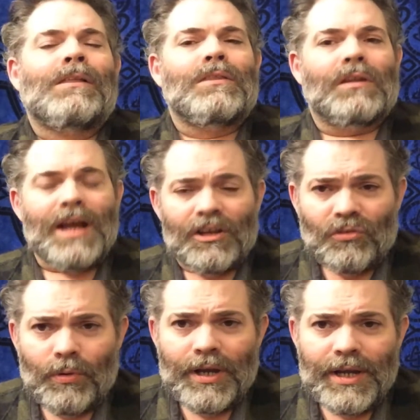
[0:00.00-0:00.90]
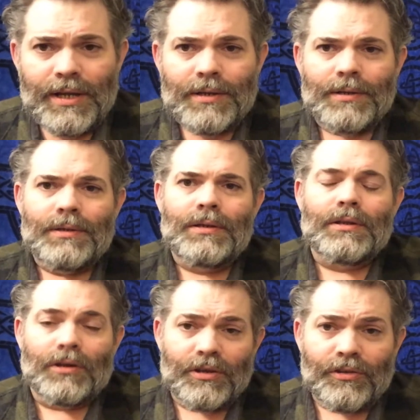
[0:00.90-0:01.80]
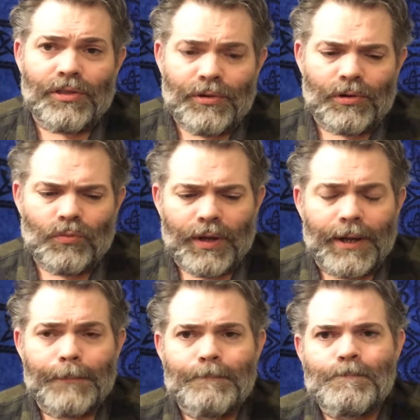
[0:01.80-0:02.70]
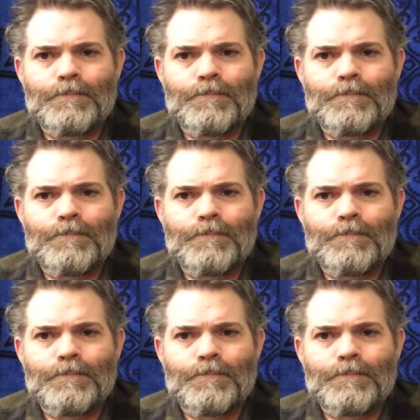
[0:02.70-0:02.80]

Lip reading: The last way, there is a third way,